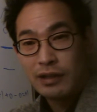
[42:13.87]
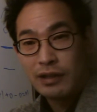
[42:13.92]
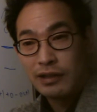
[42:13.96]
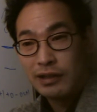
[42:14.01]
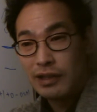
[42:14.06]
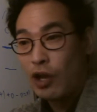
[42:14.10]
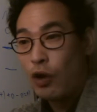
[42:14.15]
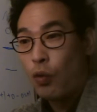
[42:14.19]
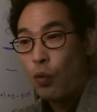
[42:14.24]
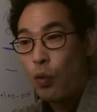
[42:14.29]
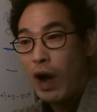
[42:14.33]

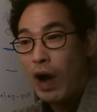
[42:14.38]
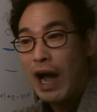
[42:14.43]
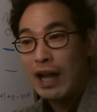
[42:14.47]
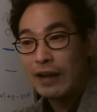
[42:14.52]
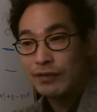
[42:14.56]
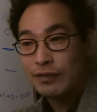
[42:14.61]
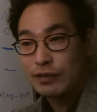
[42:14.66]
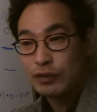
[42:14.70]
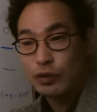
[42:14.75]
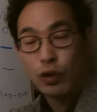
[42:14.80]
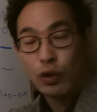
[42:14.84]
their
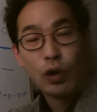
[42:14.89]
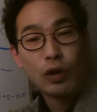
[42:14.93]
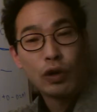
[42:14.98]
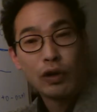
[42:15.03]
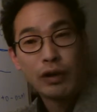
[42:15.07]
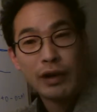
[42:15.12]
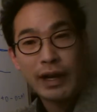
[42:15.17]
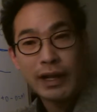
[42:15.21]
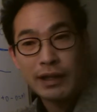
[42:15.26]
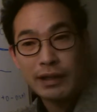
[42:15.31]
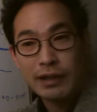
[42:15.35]
wives
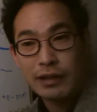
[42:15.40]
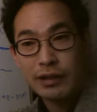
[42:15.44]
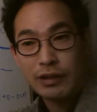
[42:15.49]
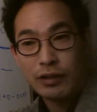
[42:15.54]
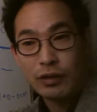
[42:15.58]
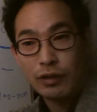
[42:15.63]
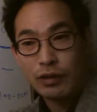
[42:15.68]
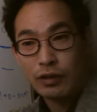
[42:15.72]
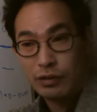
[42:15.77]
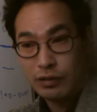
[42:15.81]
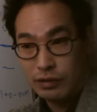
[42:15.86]
tolerate
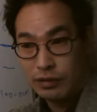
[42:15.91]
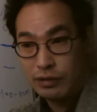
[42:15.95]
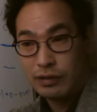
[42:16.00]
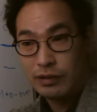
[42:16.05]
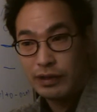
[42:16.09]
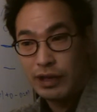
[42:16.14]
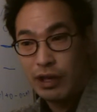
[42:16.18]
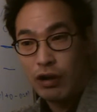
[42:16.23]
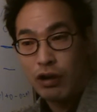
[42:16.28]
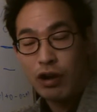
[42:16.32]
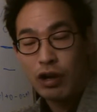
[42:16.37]

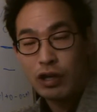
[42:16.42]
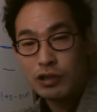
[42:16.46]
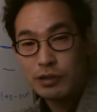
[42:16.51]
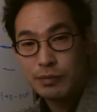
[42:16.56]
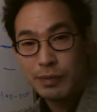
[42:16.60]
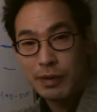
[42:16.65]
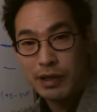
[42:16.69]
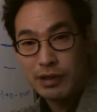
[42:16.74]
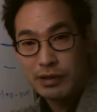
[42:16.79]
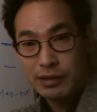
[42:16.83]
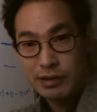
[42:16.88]
their
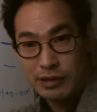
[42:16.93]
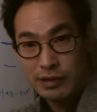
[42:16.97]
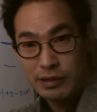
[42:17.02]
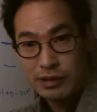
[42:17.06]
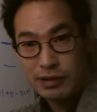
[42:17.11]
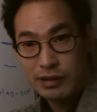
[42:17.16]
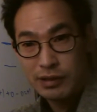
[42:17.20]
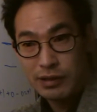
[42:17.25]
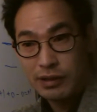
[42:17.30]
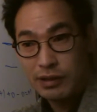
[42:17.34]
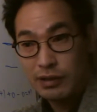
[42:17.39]
husbands'
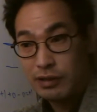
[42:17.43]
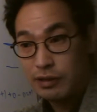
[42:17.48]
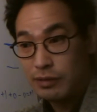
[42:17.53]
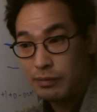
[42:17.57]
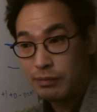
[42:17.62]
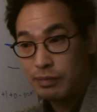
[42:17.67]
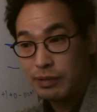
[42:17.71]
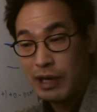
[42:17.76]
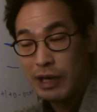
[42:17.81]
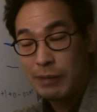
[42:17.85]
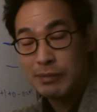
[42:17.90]

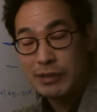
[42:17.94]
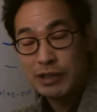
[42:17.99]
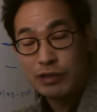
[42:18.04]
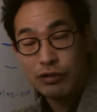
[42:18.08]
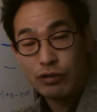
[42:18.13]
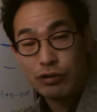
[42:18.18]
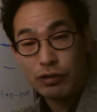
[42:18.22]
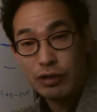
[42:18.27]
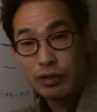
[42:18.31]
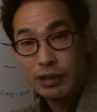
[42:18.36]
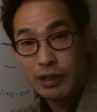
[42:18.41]

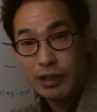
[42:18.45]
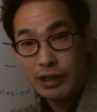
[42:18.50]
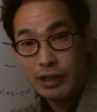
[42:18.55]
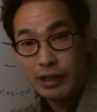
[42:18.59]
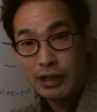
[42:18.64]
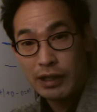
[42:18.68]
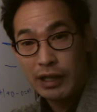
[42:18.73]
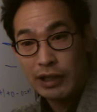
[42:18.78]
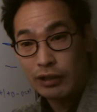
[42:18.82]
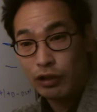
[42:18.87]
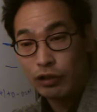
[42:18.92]
promiscuity
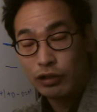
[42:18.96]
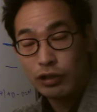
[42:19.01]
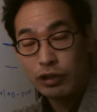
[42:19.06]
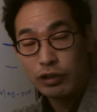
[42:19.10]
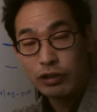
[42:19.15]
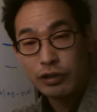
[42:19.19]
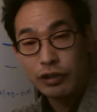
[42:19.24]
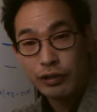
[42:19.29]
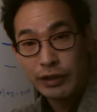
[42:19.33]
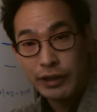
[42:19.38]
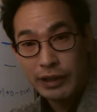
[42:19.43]
and
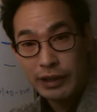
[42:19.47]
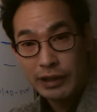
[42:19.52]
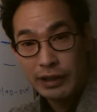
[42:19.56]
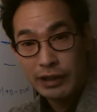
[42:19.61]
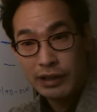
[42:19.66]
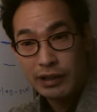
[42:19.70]
adultery.